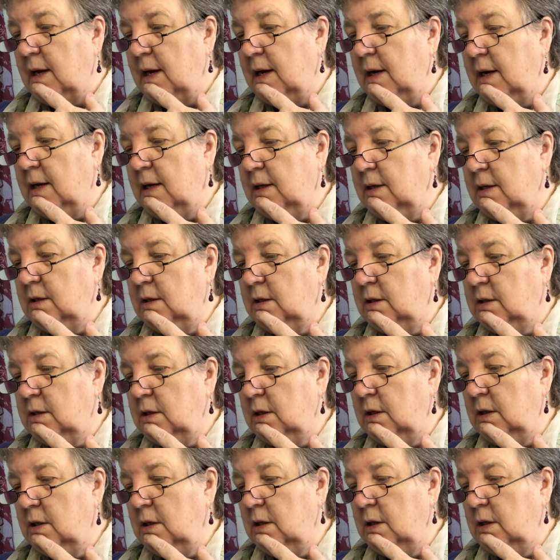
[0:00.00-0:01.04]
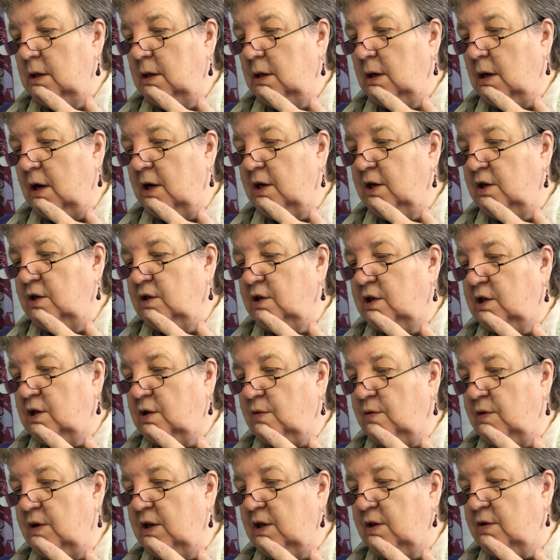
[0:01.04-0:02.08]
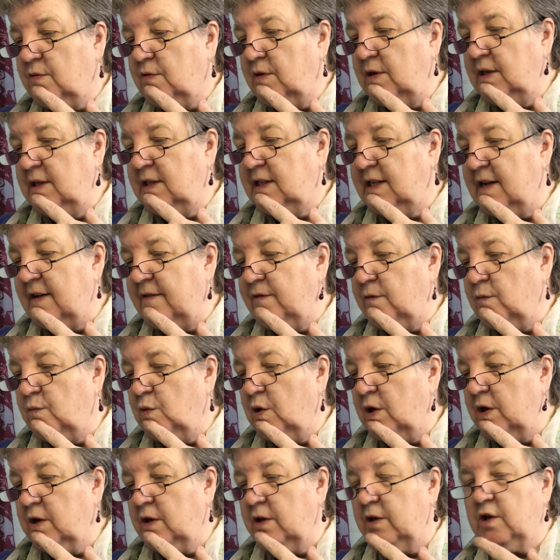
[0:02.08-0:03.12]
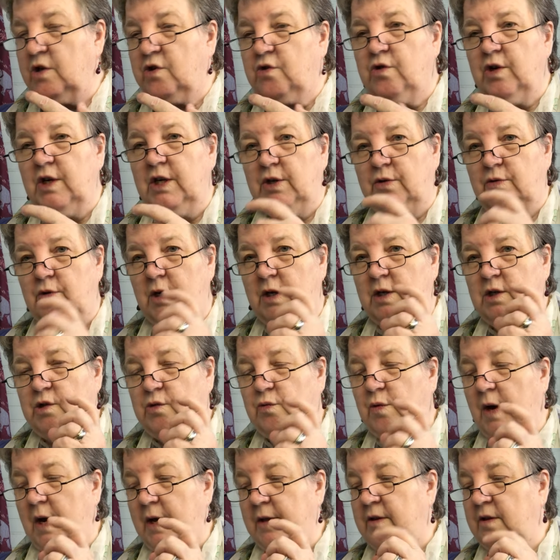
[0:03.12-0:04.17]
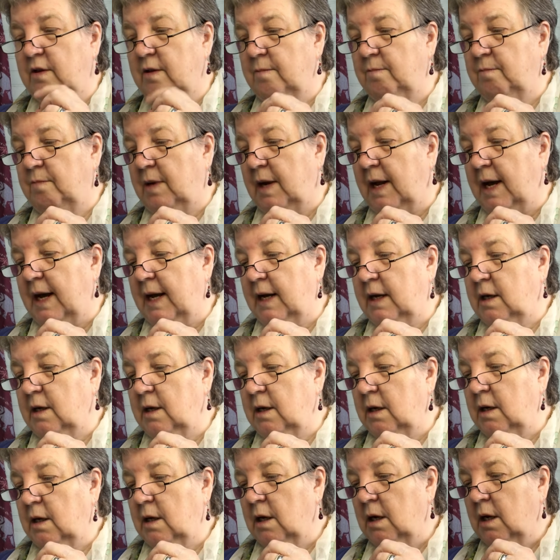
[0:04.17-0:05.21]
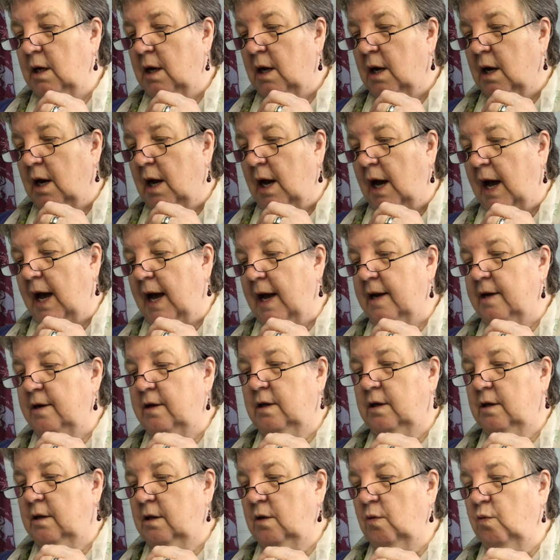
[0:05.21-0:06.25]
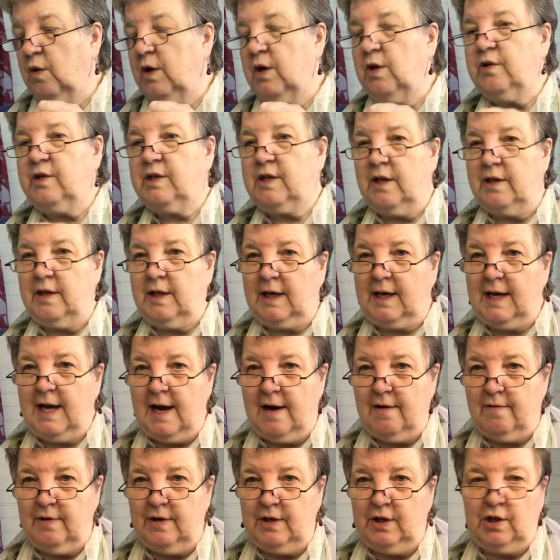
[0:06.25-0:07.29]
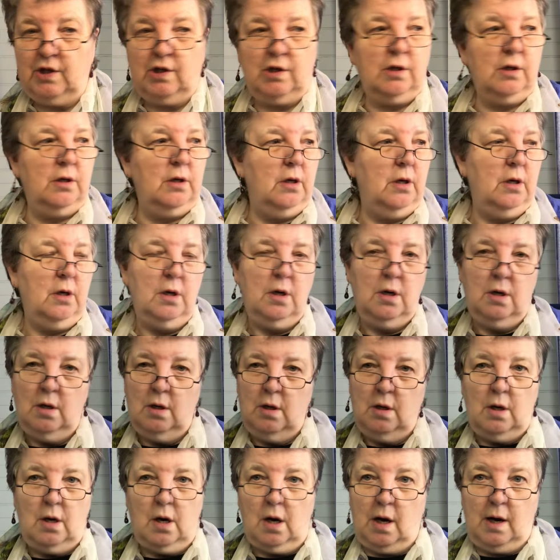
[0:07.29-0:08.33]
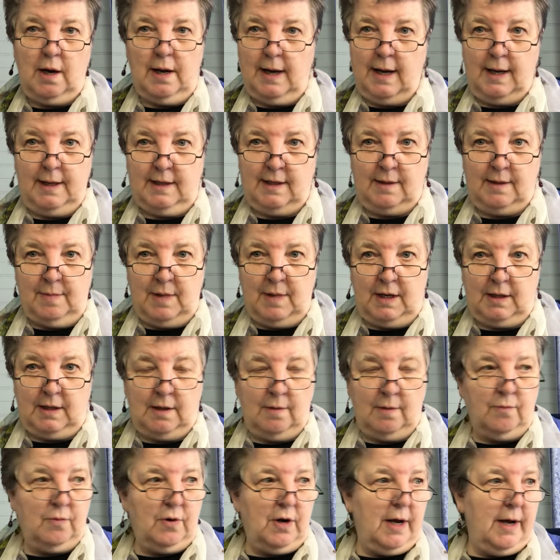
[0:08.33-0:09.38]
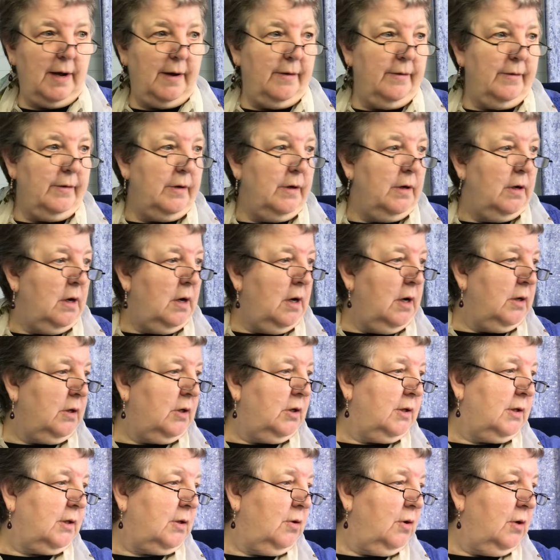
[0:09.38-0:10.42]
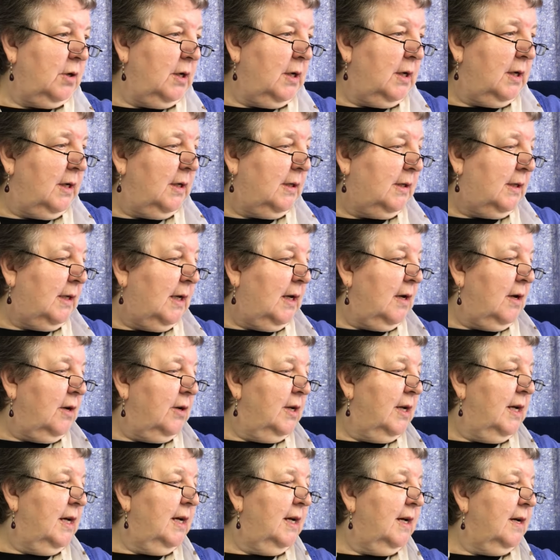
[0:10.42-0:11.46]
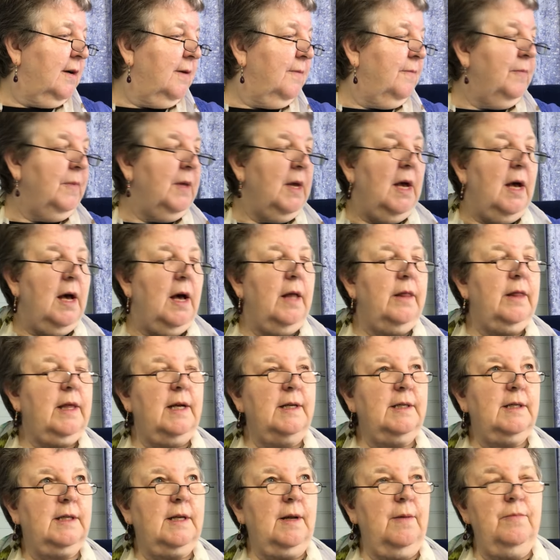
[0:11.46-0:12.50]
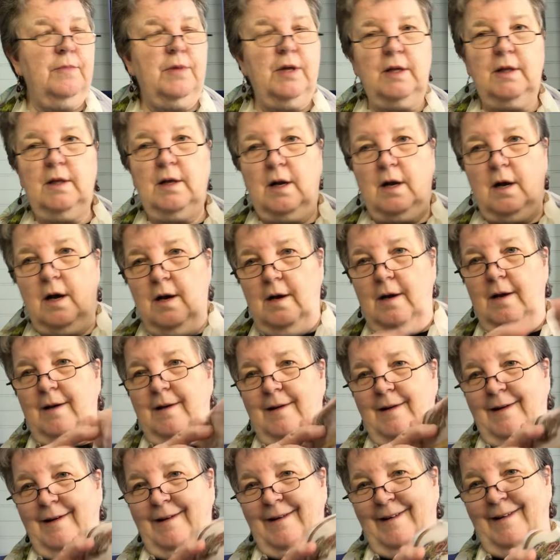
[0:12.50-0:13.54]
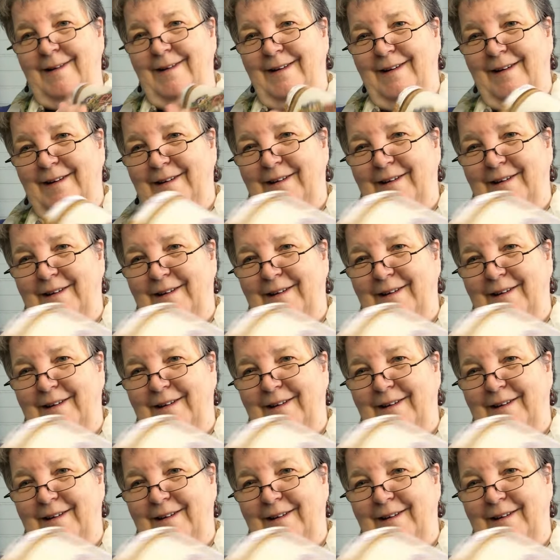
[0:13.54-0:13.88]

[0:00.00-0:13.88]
and I used 3371 on the tree trunks rather than black and the wheels on the carriage I had to make them round I just couldn't see on here that's something that I